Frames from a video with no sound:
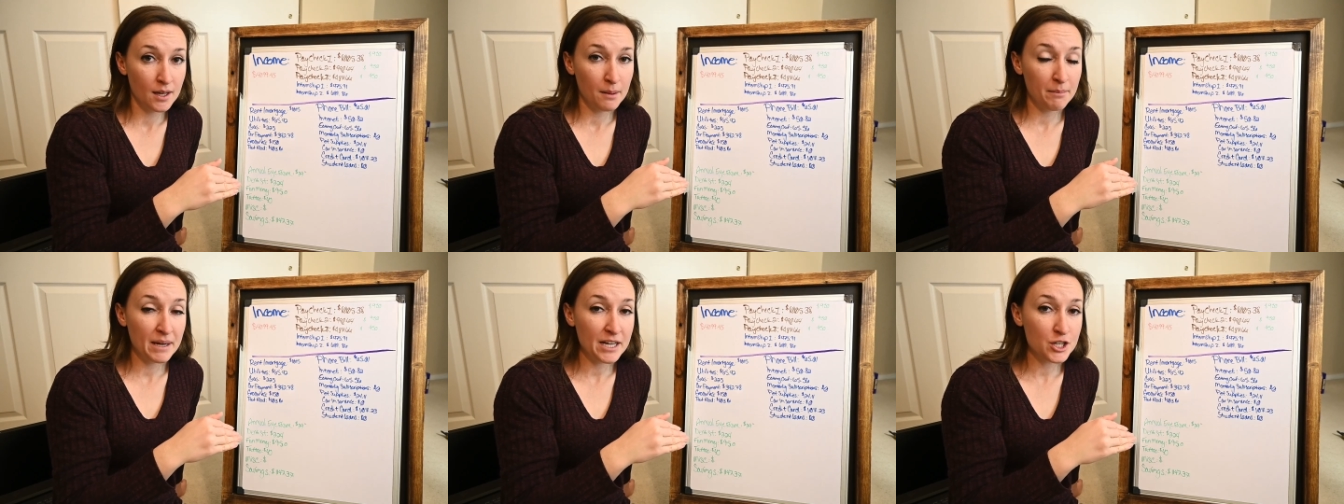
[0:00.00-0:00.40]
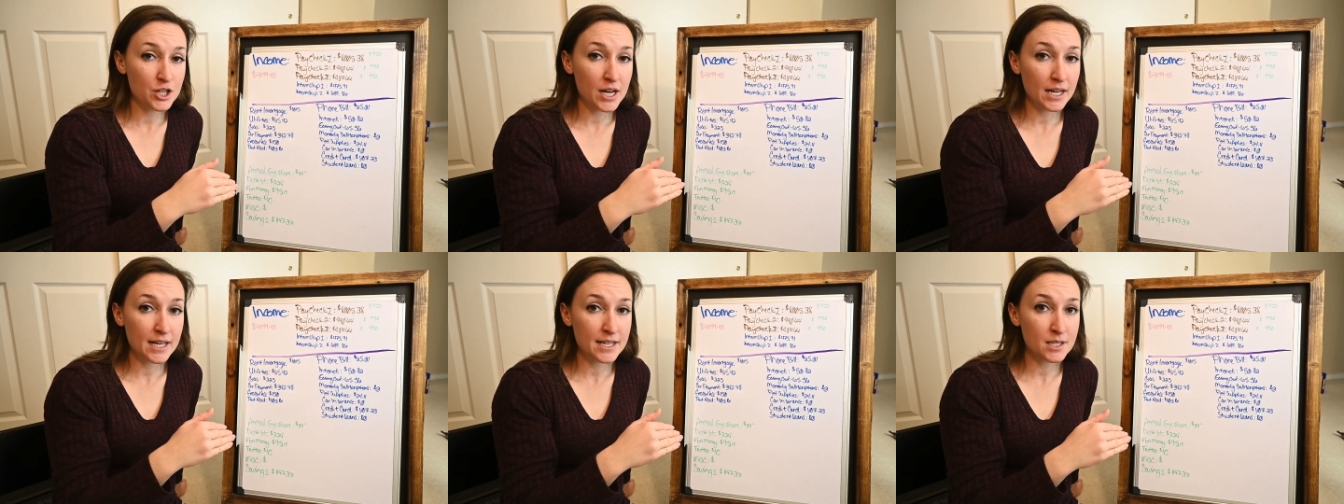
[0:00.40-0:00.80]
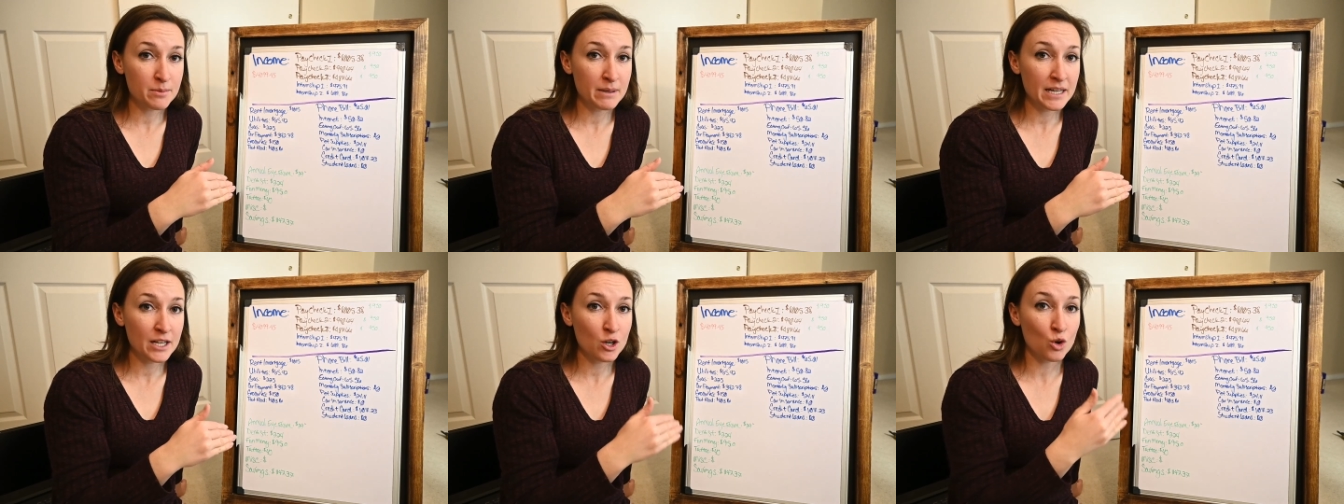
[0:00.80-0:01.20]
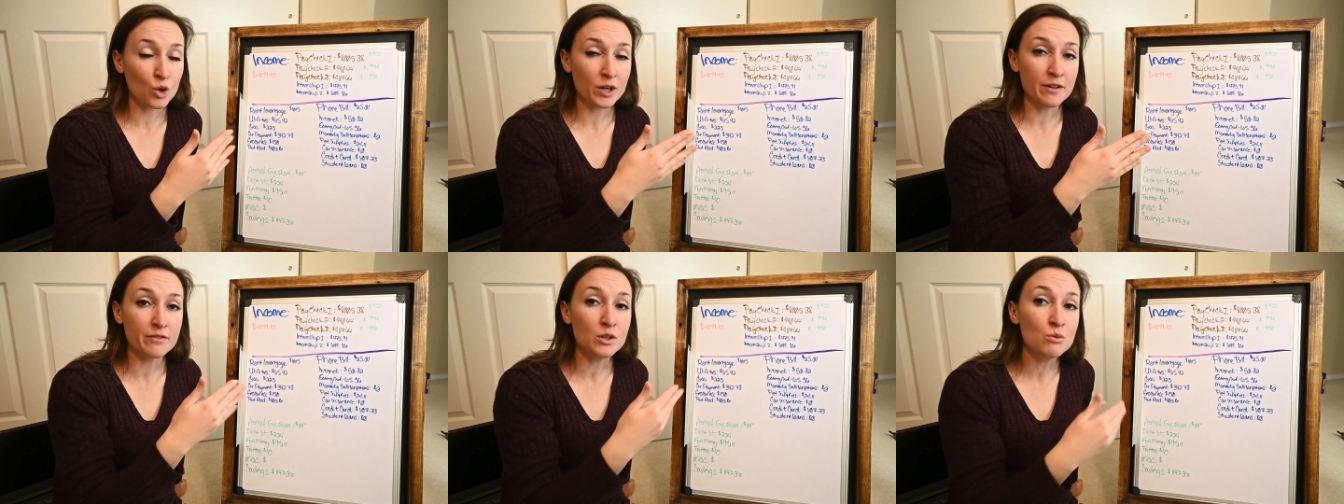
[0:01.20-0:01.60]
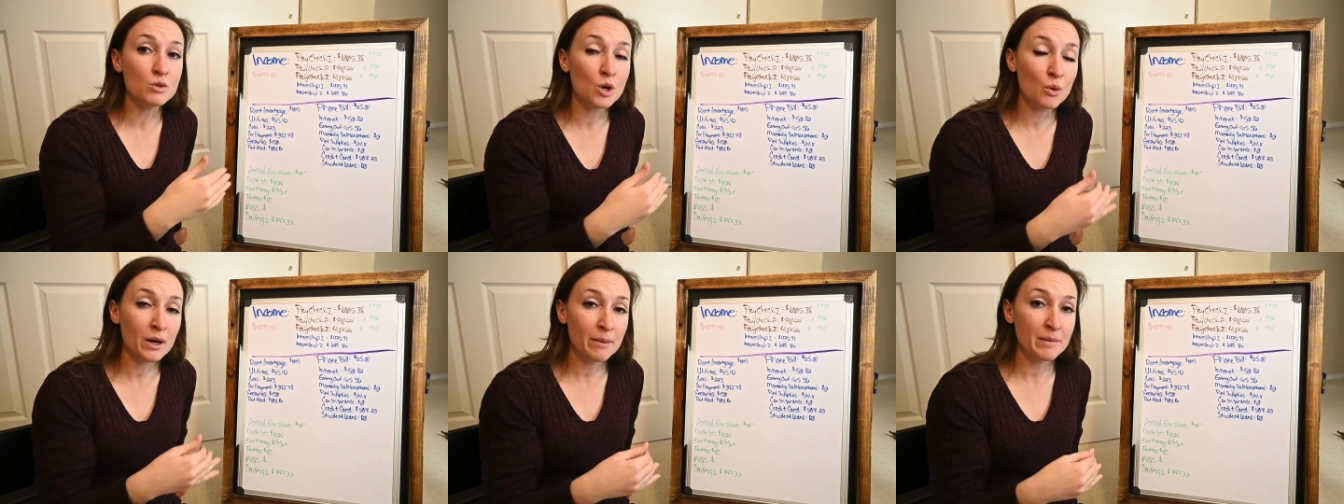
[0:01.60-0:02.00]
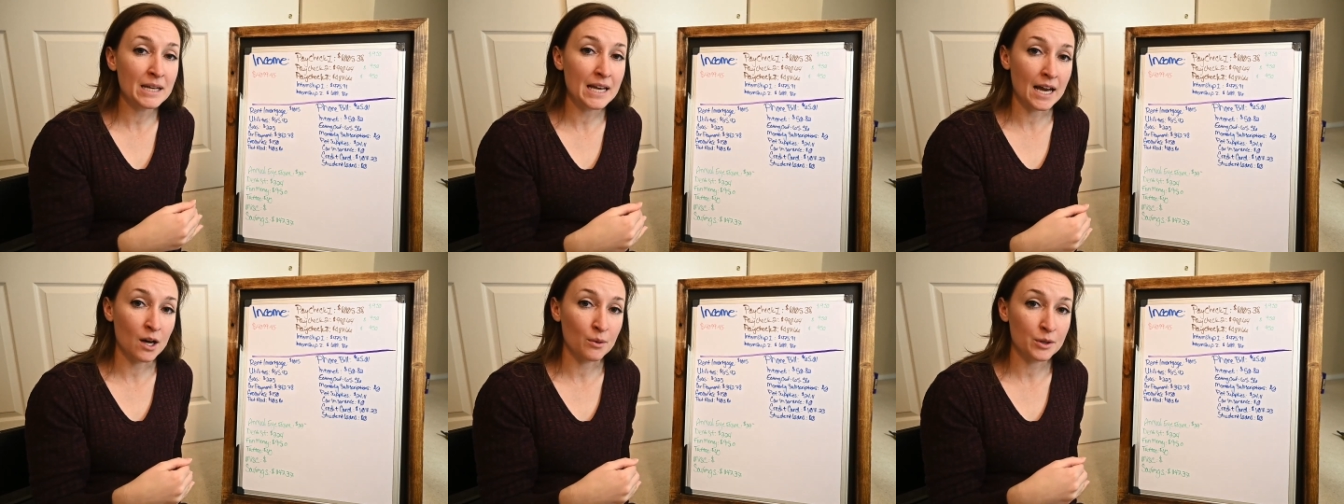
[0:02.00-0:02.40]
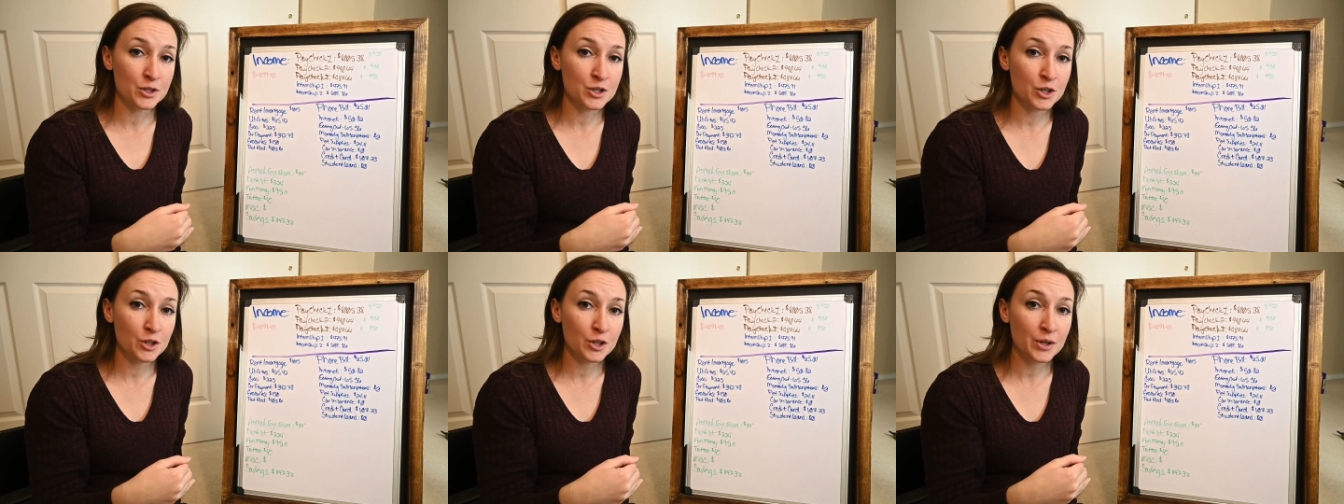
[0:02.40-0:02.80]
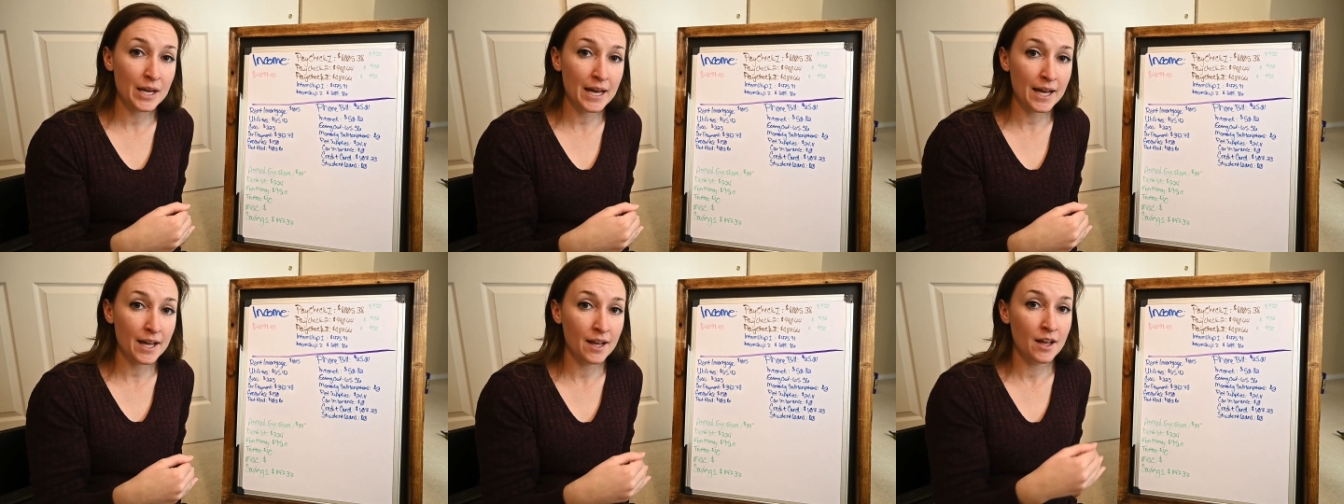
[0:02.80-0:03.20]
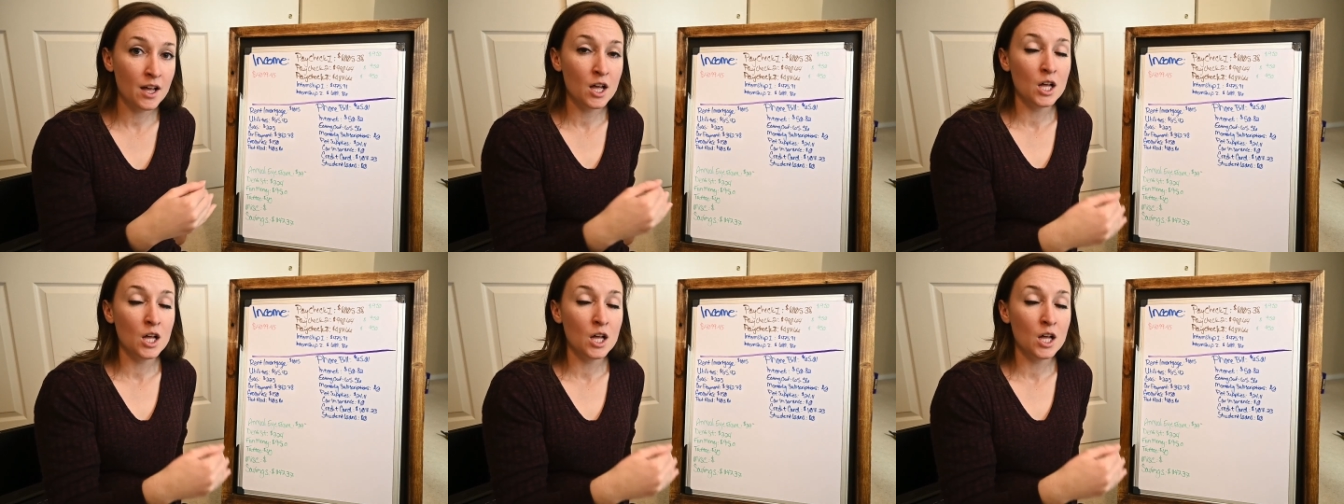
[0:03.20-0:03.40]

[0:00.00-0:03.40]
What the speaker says: paycheck has been, or if you know how many hours you get,